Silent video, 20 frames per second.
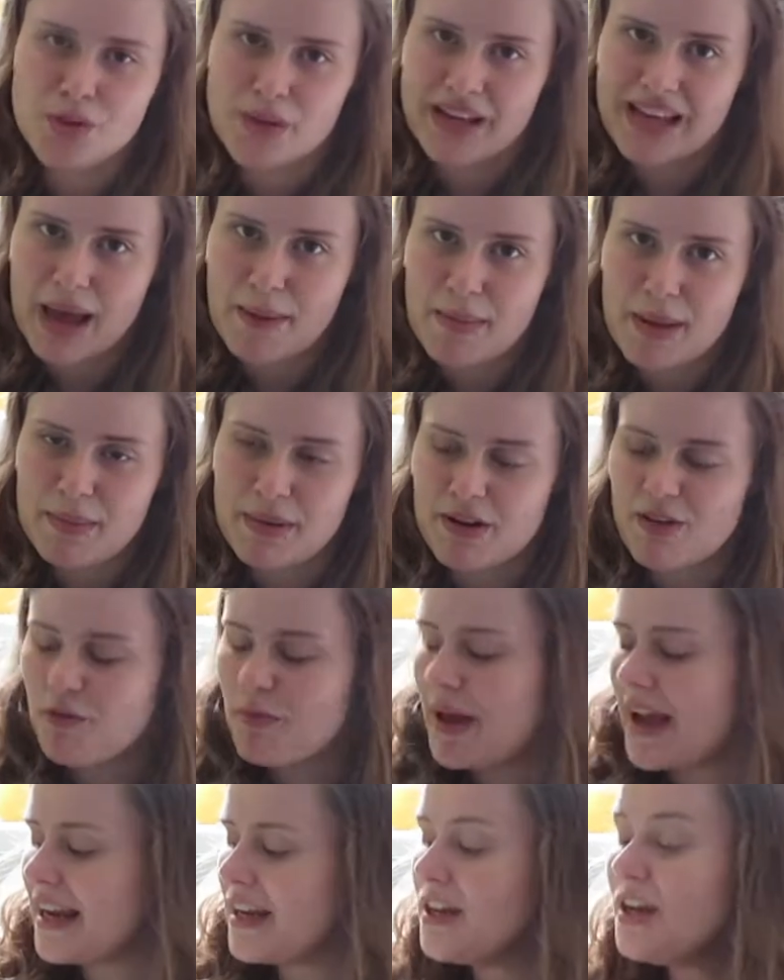so it can be a bit of
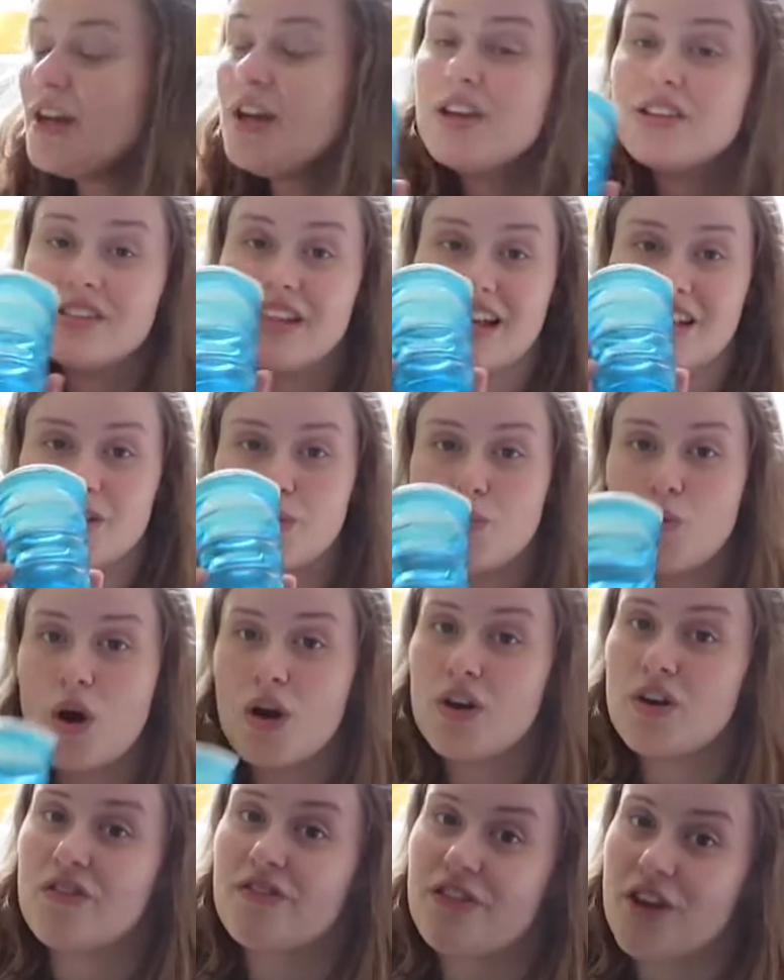a pain. So that's the
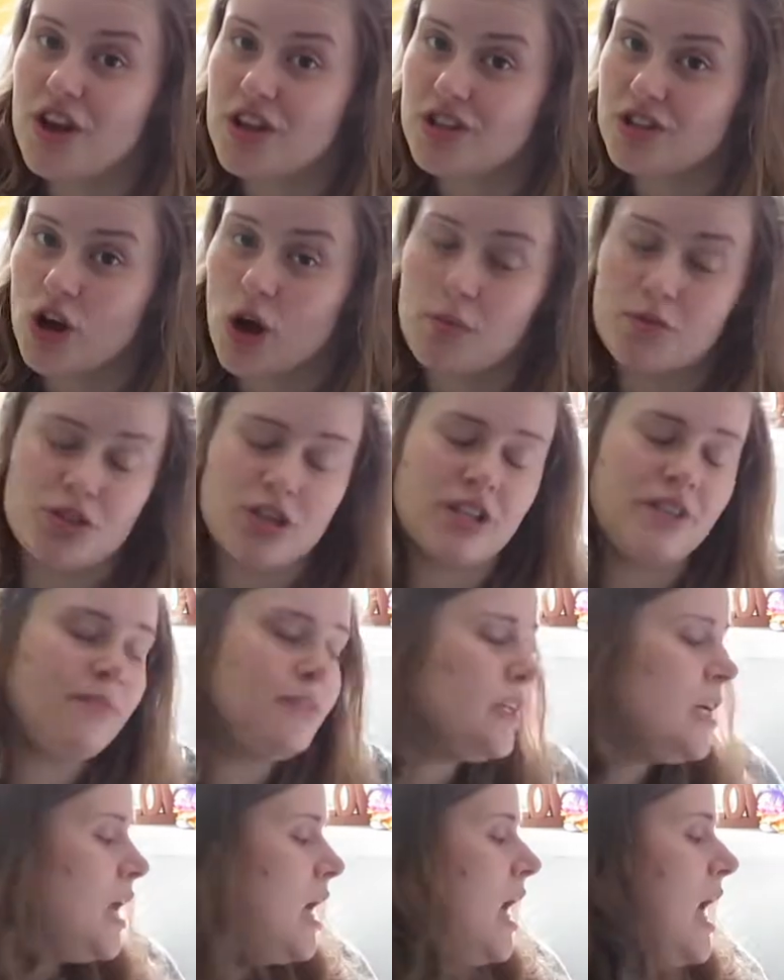one first
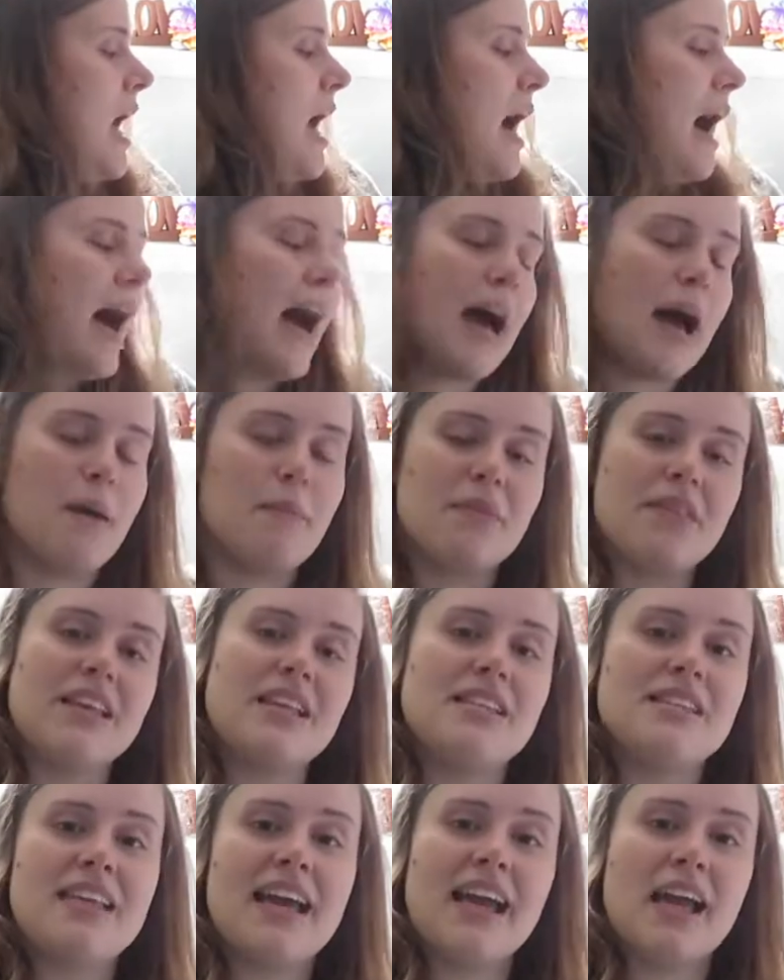option. And
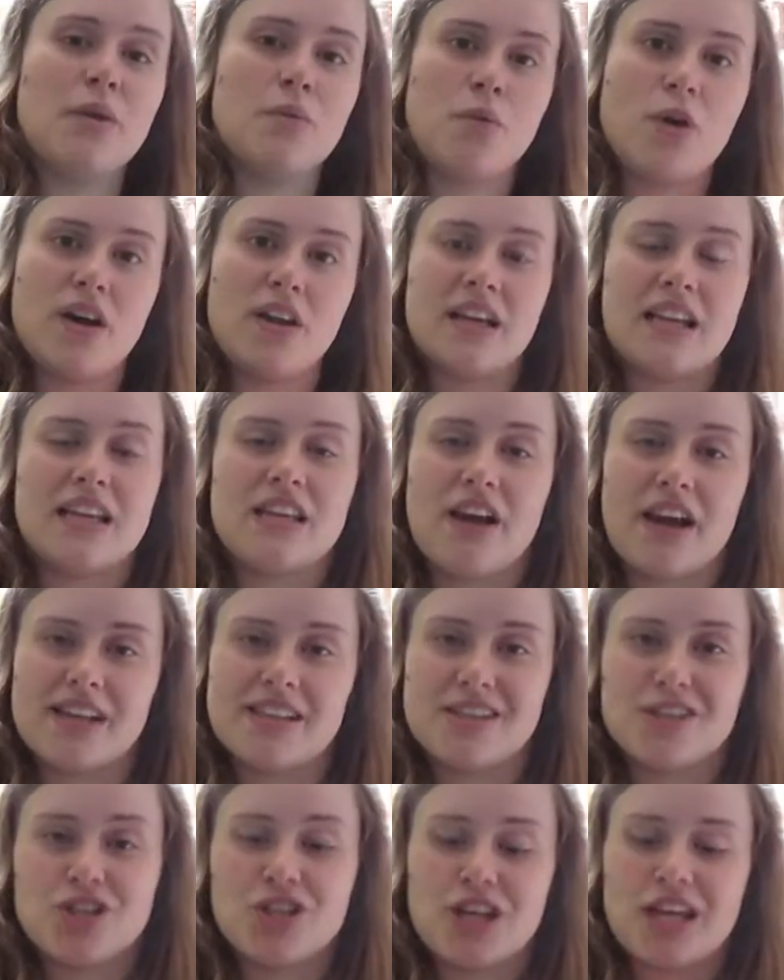the second one,
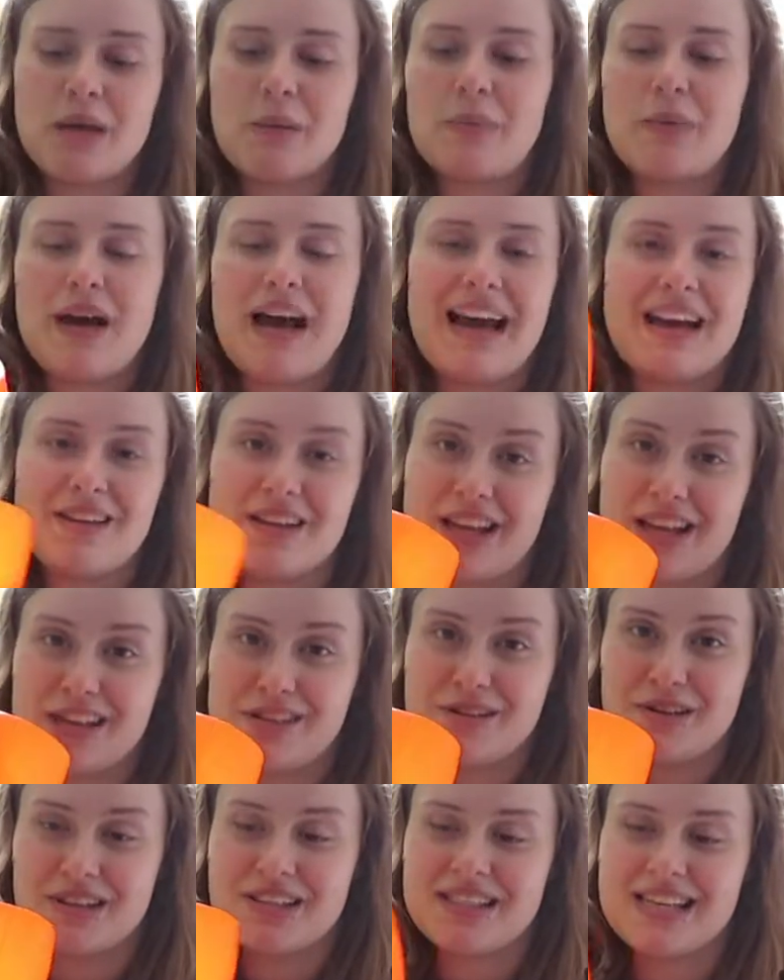nice and cheap,
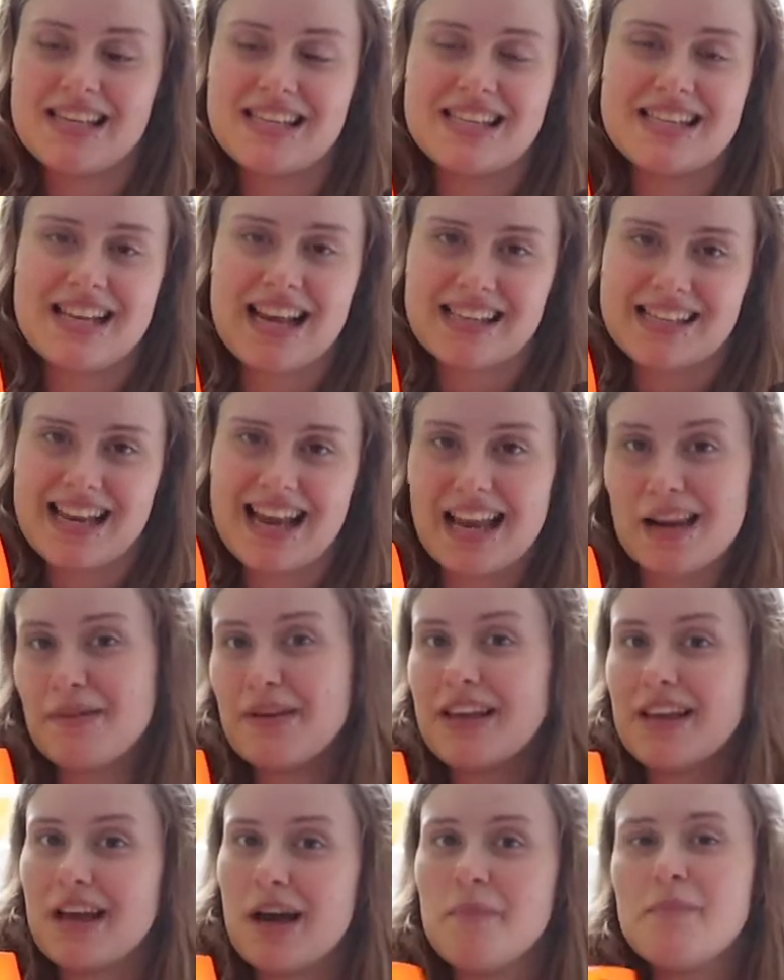as you can see, snazzy
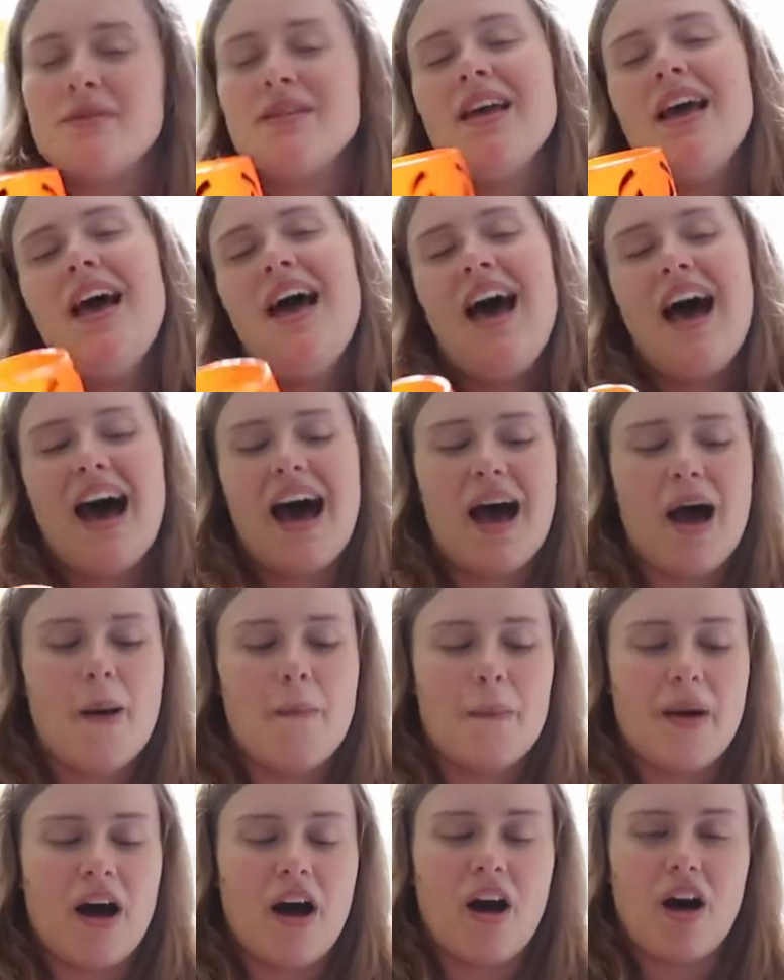Halloween cups,
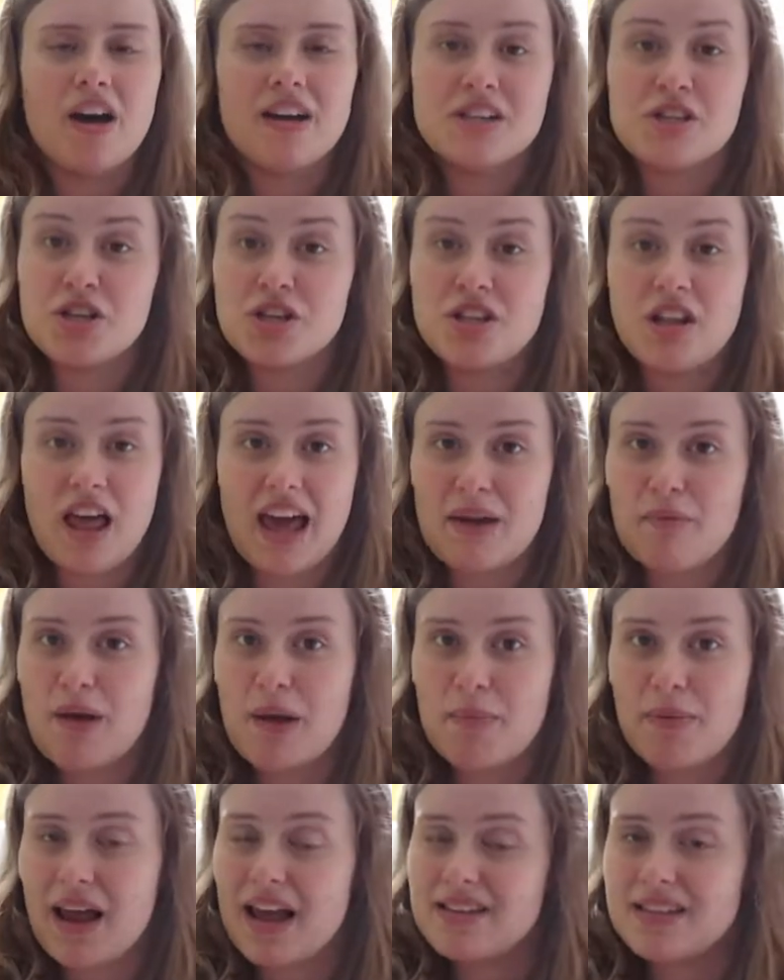are just
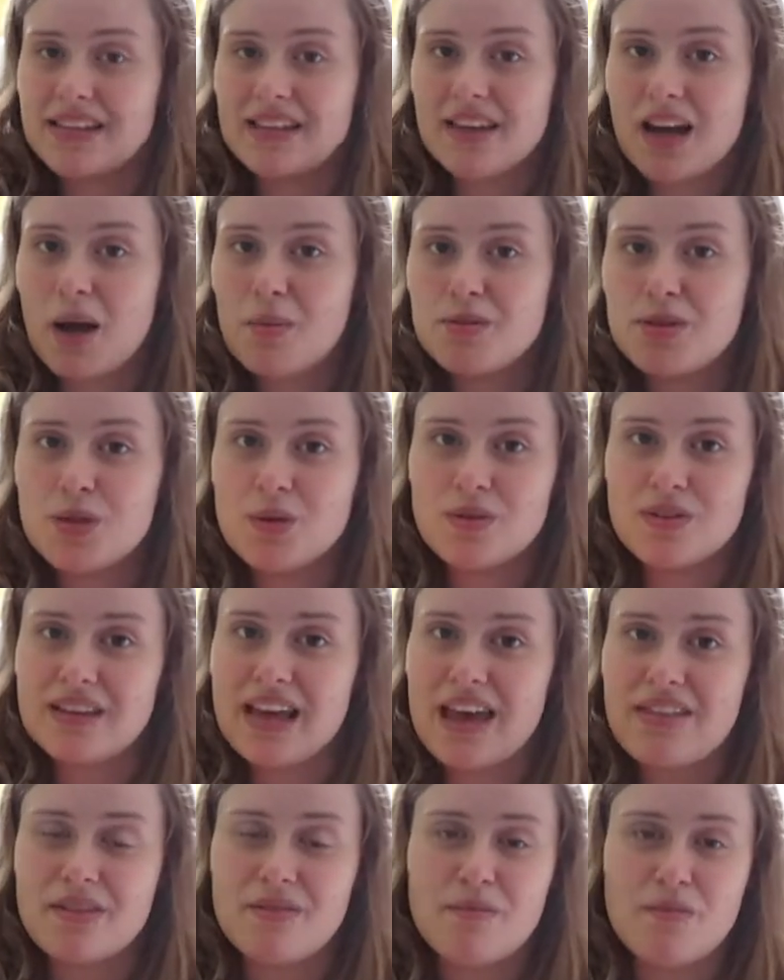lightweight plastic cups. You can
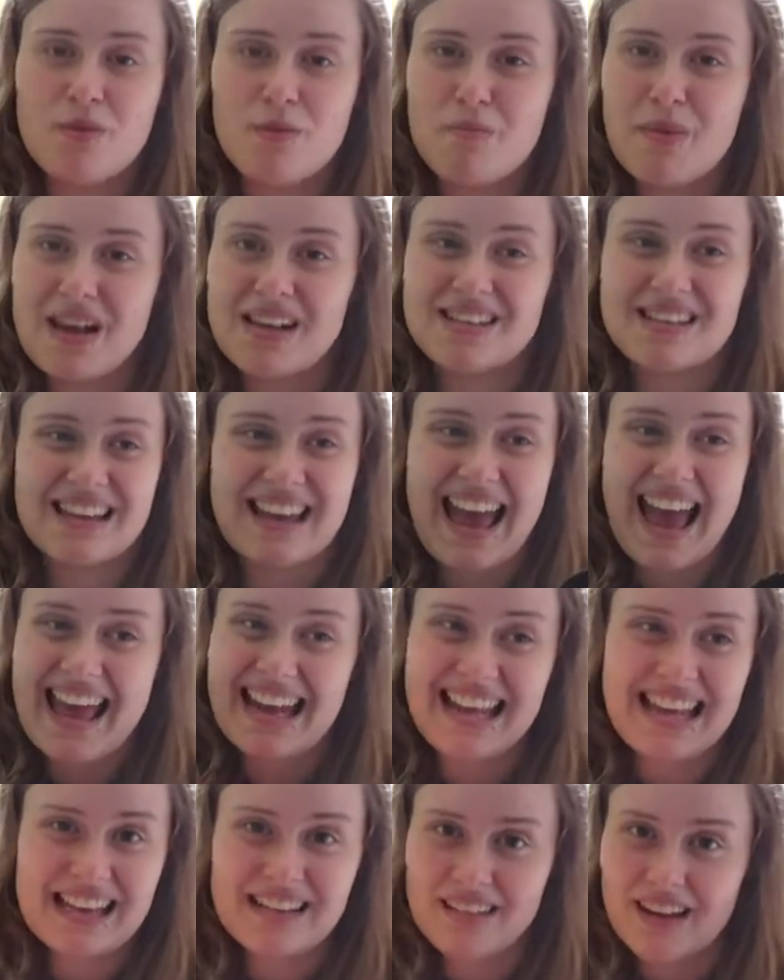get them from basically
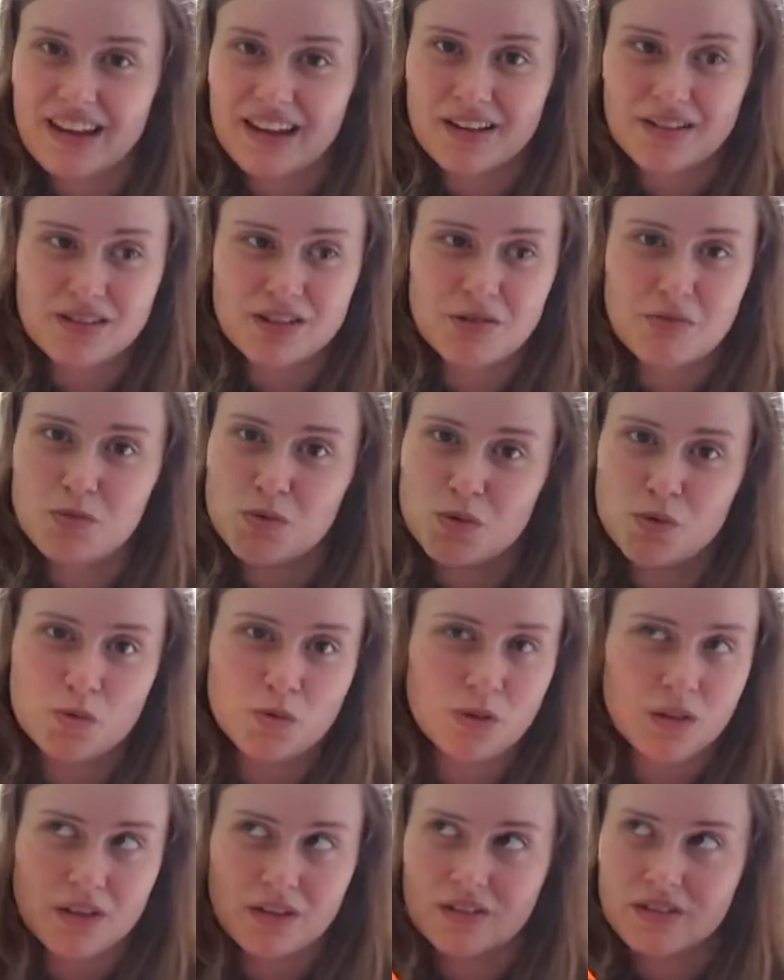any like
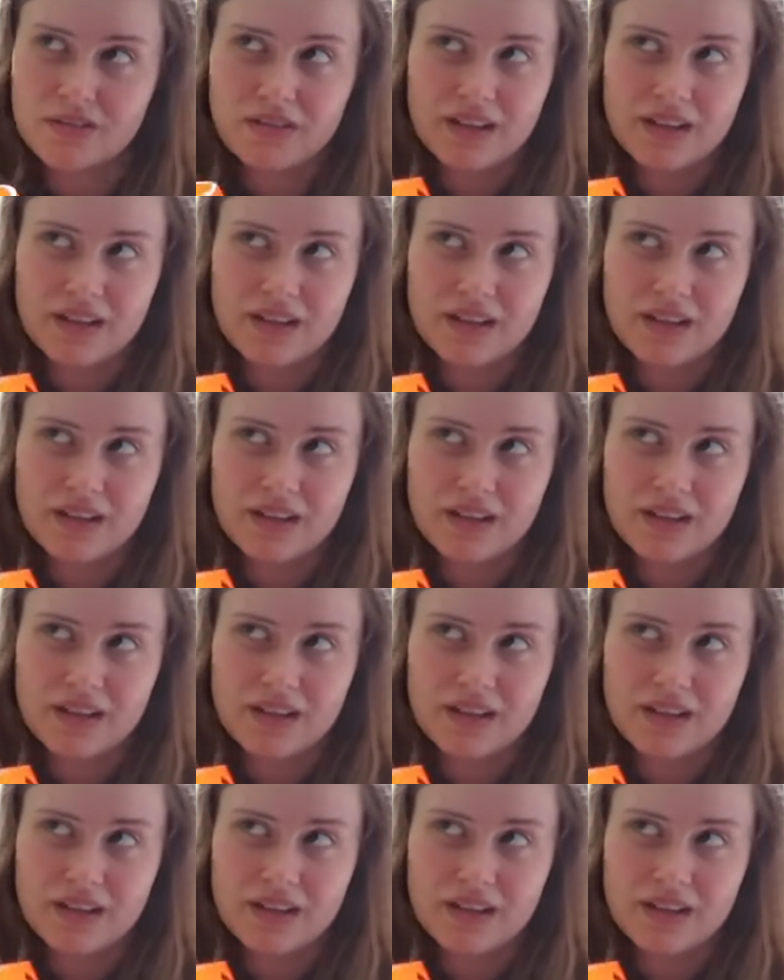small,